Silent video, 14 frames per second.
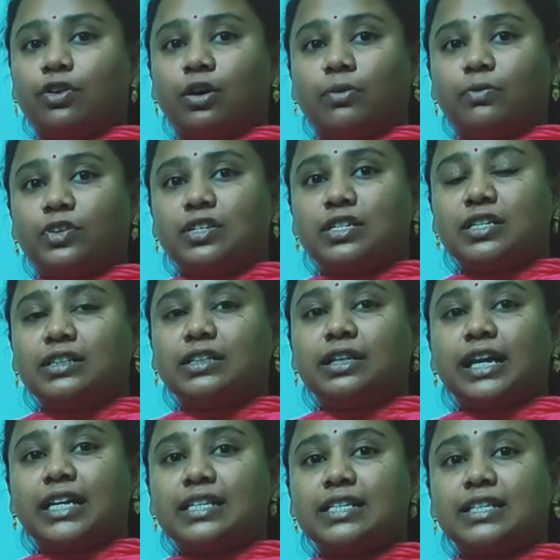obviously the
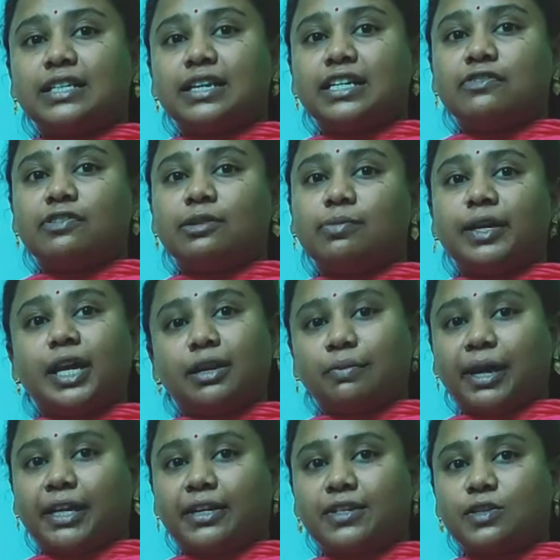last index will be n
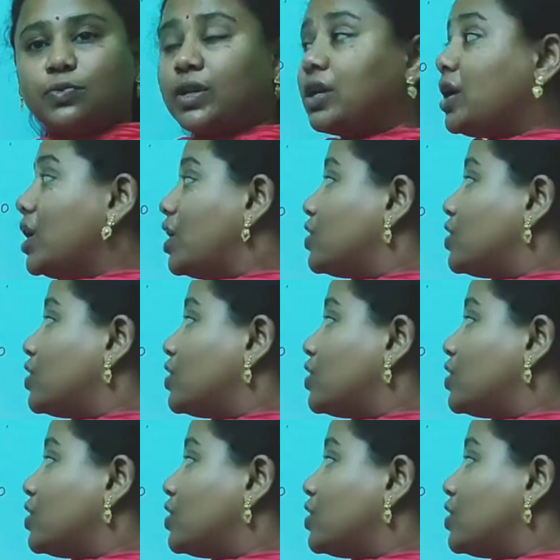minus 1.